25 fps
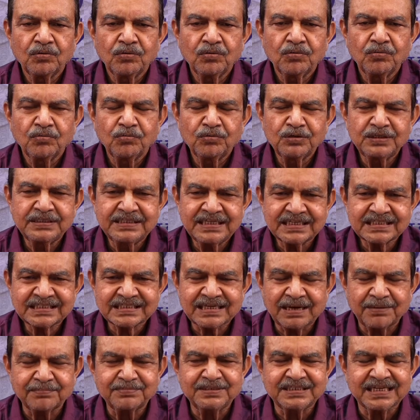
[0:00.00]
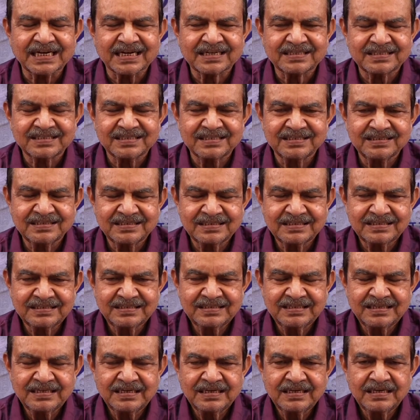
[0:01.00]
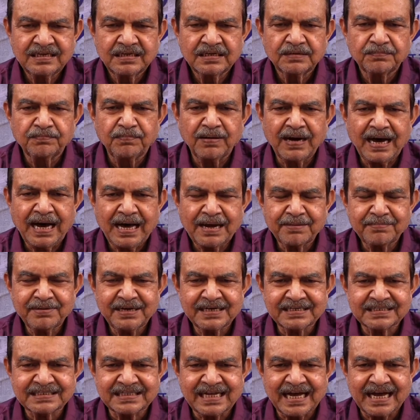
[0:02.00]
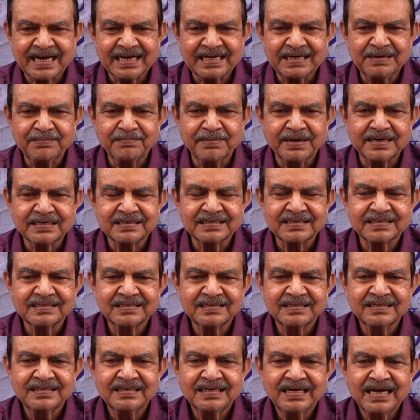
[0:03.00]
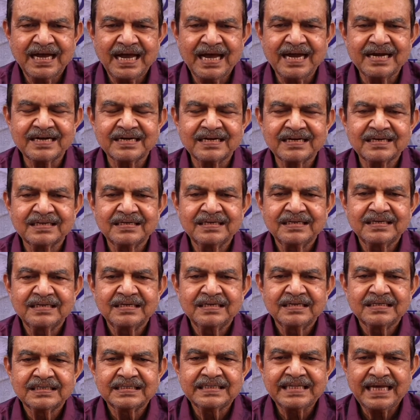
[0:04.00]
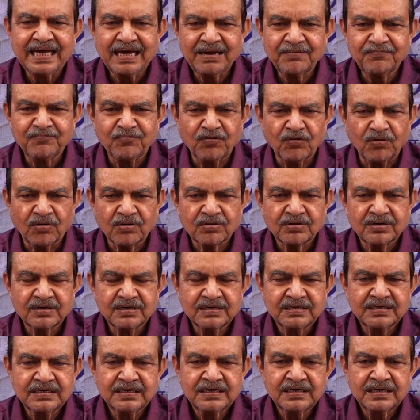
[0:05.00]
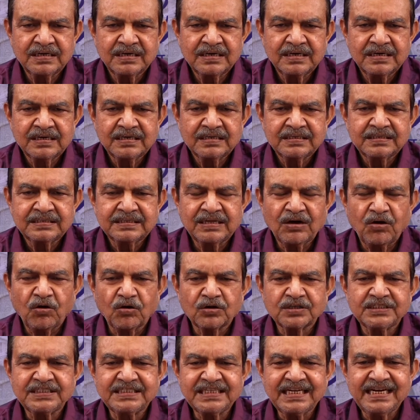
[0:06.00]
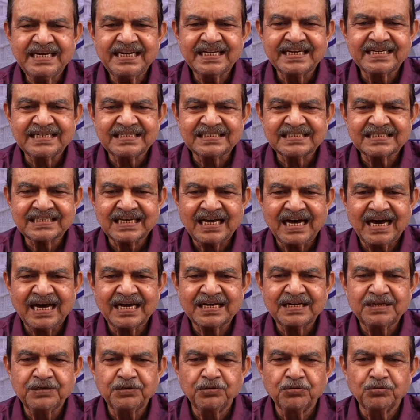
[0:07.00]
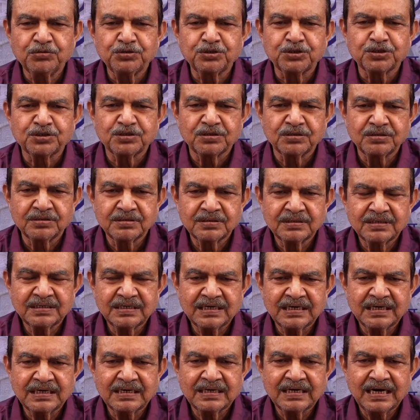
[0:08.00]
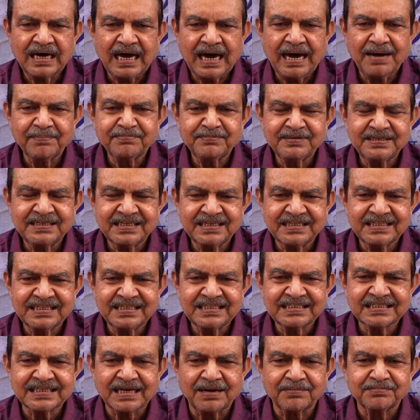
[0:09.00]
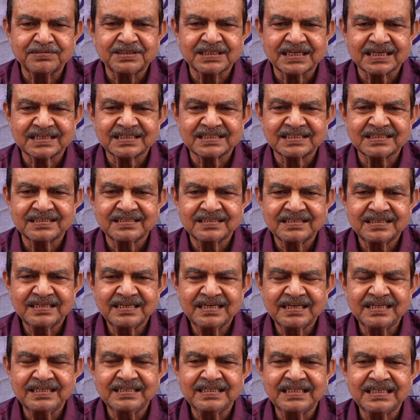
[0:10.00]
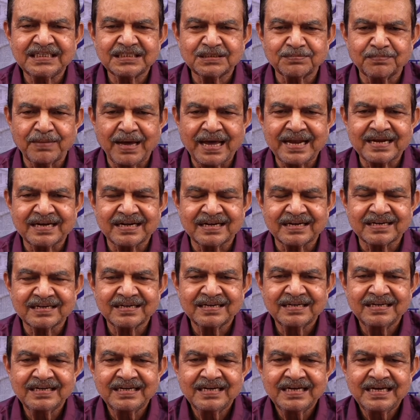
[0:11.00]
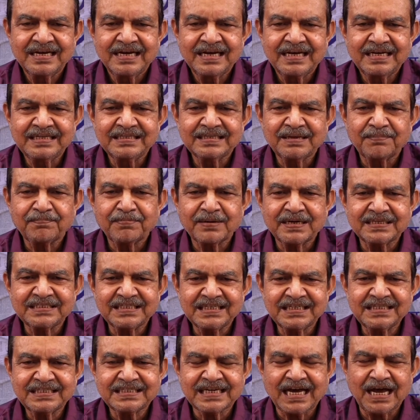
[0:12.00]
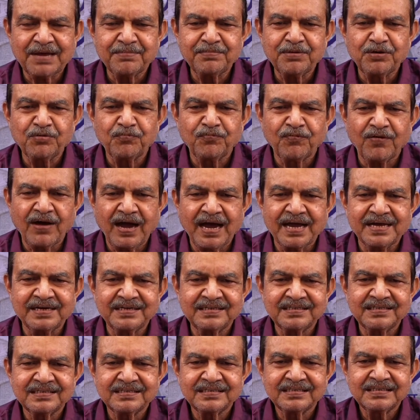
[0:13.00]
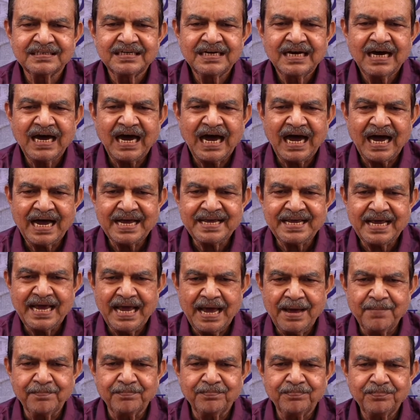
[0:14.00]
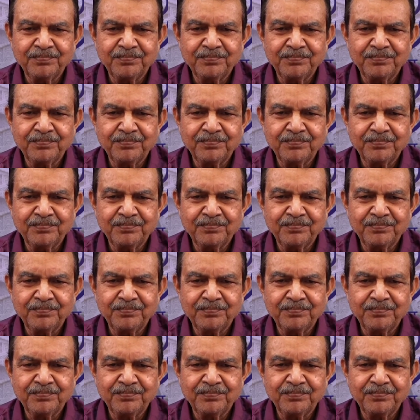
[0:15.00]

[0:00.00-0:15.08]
with the subject. Verb has the agreement. And therefore, the auxiliaries are used after the subjects in this manner. In the present time, you find I am,